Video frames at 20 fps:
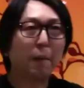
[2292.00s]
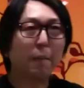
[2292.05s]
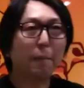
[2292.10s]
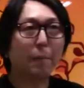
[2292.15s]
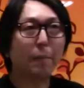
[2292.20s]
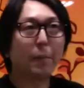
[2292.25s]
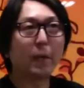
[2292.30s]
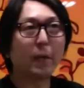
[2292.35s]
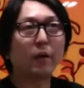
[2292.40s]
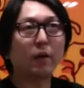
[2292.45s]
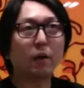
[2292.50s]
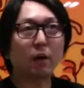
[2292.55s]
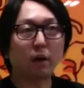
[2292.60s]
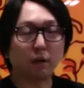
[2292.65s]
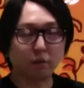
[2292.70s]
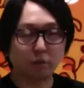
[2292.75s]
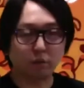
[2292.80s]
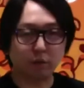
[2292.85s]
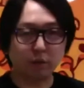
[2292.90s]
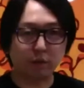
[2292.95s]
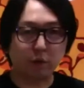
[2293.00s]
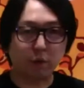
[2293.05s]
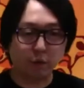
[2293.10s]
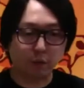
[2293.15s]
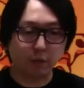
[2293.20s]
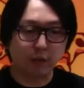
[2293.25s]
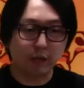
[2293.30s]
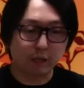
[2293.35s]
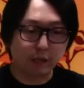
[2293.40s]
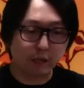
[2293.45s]
because the
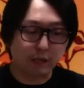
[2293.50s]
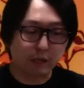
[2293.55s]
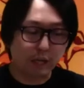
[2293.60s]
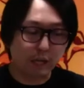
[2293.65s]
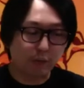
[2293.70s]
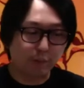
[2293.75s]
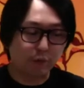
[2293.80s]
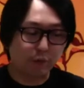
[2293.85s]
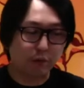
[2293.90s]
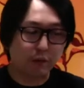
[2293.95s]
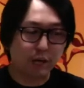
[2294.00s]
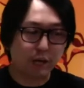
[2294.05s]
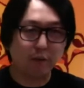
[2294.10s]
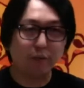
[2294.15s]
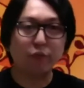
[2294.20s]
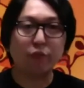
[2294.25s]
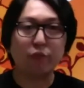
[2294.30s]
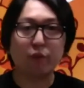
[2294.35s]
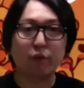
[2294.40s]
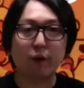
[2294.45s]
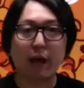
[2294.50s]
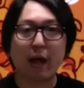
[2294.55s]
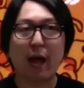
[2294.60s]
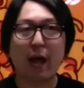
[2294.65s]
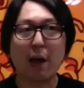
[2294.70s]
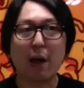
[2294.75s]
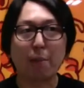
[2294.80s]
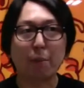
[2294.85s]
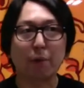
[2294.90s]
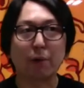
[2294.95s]
honyaki knives, you have to
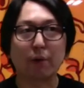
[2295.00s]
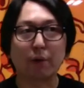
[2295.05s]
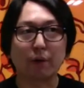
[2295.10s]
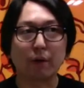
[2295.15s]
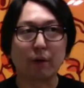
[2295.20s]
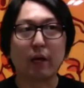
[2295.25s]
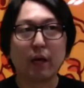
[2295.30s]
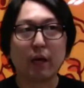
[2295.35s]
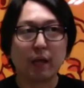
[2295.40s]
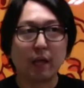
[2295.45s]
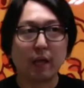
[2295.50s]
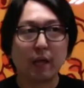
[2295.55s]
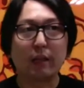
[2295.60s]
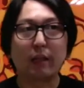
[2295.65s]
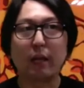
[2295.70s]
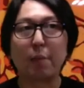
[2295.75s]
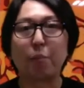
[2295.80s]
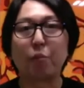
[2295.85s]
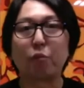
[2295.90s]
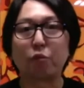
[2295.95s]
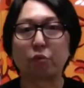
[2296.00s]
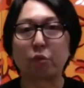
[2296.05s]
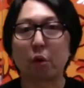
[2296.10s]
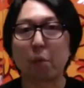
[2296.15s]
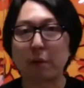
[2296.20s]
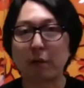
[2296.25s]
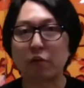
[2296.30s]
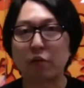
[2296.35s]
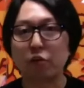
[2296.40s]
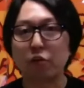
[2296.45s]
hammer them so
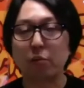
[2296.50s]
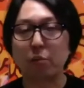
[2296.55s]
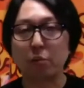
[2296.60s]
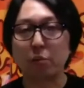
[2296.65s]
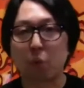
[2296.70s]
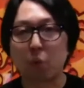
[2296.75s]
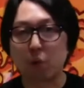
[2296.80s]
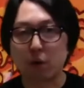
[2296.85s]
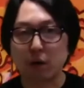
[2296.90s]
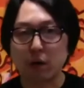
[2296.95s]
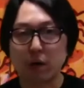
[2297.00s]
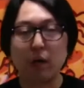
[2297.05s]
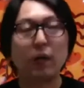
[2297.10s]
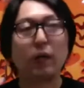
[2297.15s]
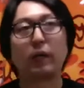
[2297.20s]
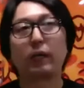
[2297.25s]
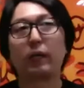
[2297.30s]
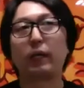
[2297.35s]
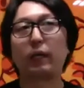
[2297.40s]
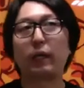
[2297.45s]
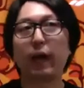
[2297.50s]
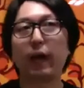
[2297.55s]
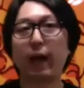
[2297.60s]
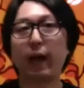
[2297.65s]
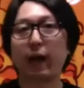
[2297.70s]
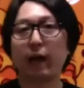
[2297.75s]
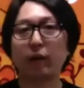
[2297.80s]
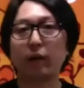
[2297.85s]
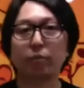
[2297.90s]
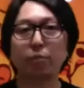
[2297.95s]
much more. It
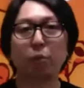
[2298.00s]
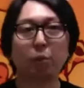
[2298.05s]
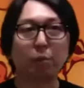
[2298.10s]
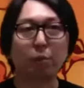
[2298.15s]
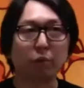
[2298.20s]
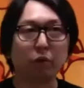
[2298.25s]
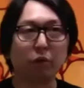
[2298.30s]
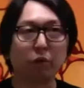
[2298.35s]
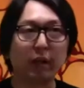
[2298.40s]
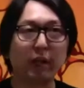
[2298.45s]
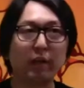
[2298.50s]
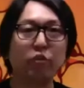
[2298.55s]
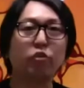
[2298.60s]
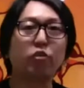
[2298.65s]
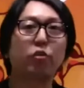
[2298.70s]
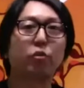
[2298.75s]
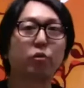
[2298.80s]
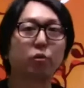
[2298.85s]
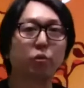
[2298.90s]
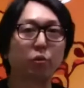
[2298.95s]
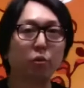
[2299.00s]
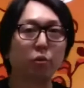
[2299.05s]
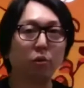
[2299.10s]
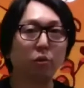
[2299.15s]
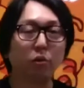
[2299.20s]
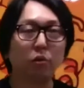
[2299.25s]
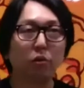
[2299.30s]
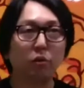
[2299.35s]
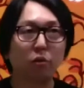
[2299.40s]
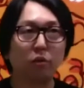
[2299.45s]
has more potential to
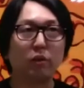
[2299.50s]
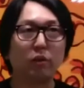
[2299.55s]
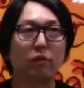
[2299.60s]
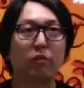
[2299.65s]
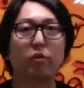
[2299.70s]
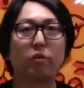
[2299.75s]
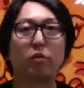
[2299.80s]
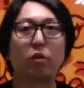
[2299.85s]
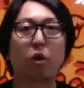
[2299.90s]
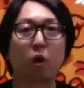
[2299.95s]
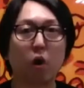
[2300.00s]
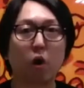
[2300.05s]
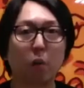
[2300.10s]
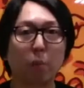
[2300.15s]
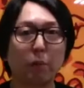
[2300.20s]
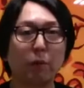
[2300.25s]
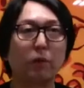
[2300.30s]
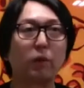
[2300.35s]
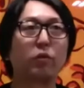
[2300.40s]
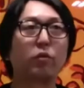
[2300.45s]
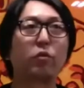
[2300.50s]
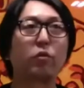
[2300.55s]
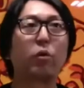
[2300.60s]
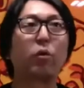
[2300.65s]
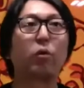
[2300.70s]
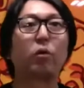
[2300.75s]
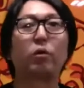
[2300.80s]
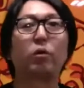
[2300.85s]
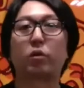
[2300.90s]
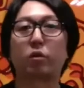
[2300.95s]
lose its carbon. It's
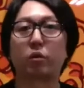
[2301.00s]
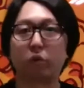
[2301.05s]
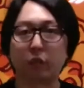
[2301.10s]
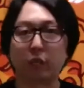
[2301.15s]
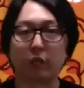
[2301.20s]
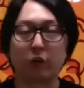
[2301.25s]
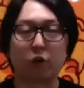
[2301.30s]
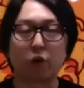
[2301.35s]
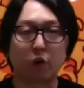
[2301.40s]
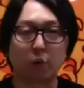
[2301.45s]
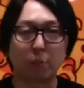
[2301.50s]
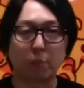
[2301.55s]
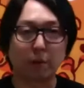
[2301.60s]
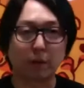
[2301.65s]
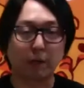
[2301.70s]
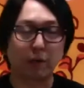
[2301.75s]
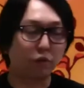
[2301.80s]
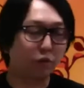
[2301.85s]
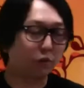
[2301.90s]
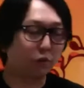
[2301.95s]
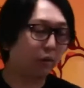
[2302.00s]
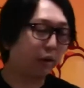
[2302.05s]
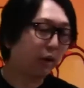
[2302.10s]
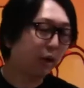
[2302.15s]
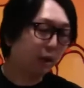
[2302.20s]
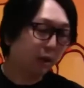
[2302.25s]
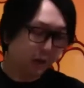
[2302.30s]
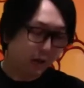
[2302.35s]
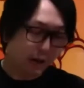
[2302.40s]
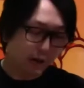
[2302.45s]
called decarbonation.
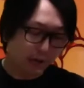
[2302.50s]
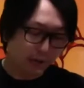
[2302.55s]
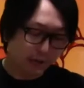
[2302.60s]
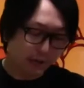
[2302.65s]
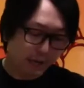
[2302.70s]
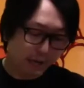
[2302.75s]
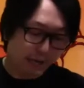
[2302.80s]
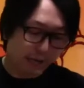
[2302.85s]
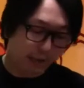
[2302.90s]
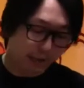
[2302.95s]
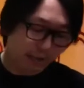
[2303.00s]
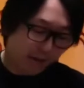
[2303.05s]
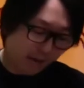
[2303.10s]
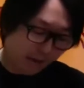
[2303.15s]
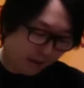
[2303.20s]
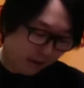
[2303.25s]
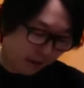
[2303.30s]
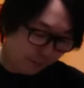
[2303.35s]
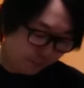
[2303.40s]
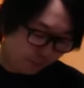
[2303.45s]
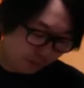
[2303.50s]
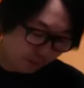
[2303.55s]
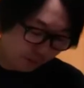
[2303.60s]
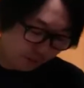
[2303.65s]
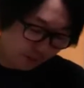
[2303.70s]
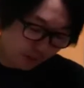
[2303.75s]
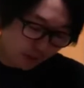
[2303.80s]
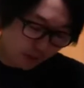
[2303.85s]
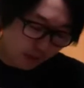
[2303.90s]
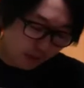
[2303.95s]
Can happen.
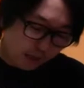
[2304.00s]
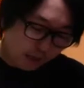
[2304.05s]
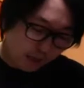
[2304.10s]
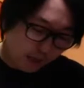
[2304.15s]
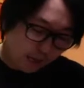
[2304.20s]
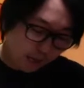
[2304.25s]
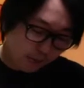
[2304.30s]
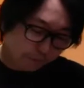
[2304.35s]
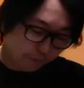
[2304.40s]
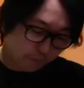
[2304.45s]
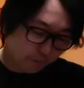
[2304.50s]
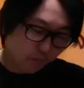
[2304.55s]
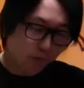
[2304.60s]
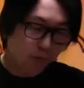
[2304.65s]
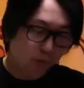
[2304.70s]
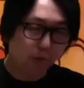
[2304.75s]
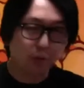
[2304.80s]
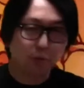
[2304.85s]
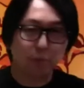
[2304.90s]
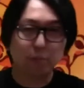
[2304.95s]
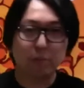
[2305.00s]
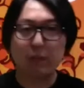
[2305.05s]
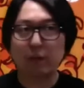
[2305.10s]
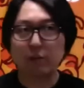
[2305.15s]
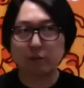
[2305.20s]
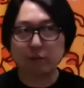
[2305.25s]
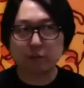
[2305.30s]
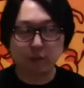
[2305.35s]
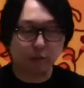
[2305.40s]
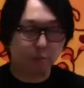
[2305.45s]
So
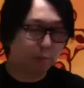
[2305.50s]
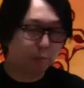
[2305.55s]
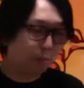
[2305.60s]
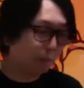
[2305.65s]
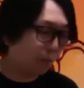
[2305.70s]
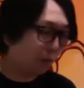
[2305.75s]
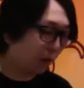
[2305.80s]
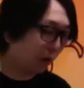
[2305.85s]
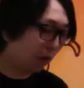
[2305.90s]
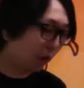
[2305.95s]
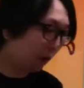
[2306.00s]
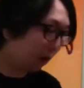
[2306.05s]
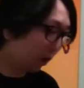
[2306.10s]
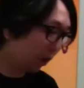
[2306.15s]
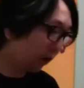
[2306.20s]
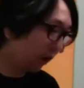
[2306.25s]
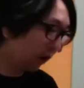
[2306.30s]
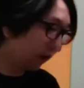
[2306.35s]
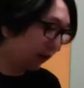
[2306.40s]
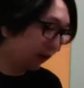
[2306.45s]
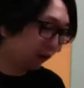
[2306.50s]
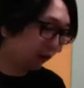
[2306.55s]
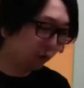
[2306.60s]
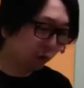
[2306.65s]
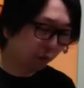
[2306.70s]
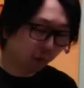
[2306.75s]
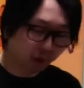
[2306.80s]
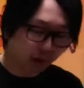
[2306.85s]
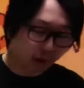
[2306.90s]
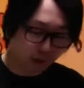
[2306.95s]
that's a little bit more hard as
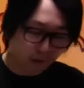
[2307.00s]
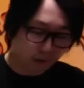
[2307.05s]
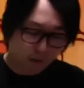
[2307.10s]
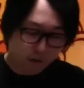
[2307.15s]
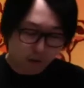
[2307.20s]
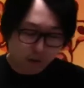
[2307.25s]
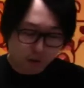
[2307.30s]
well.